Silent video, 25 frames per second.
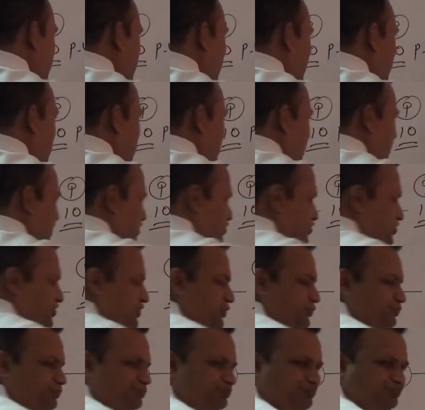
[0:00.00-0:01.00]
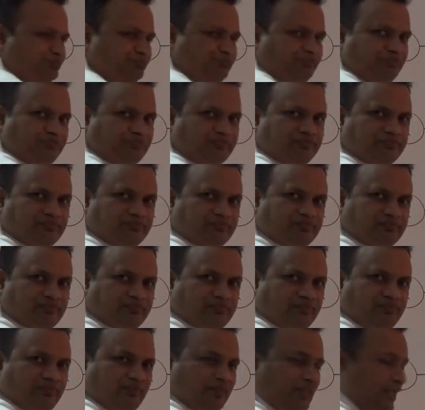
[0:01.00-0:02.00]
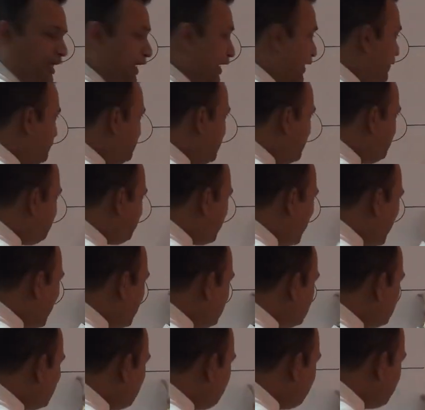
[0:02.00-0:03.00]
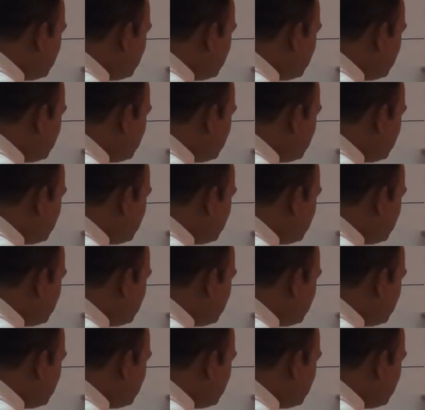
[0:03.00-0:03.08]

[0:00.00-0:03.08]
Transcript: 10 units. If the price of